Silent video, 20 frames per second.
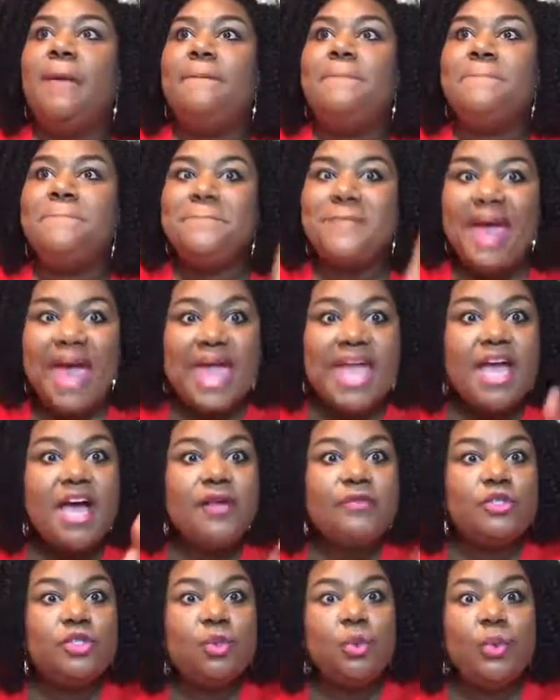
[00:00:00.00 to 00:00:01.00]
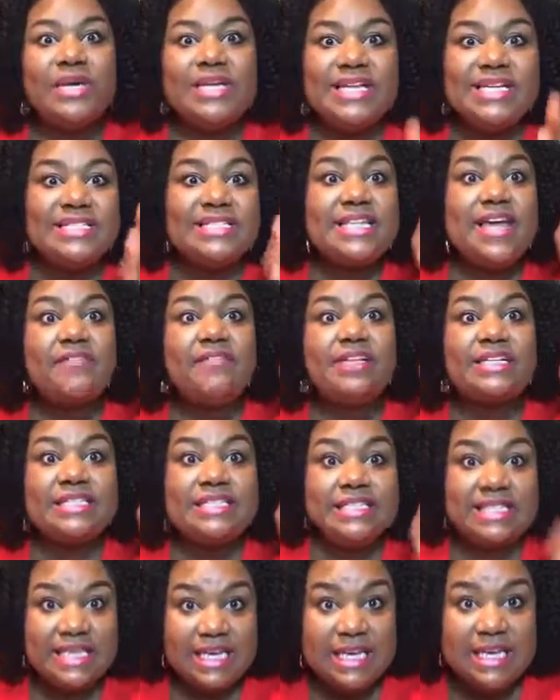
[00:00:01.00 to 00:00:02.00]
May of
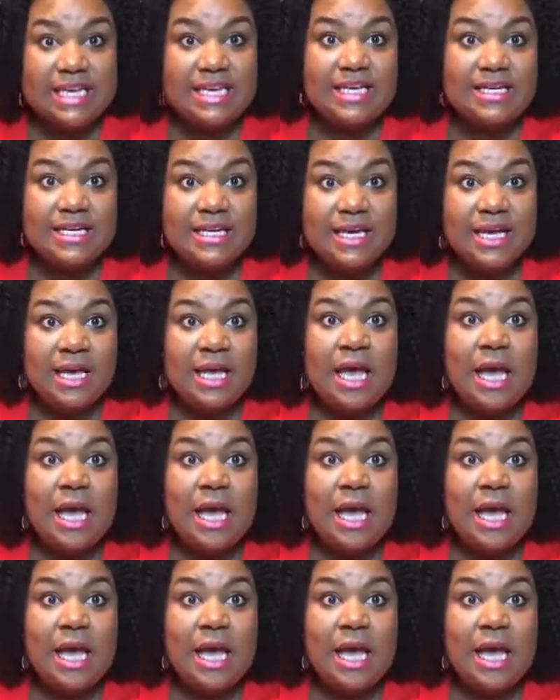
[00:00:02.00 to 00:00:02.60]
2017,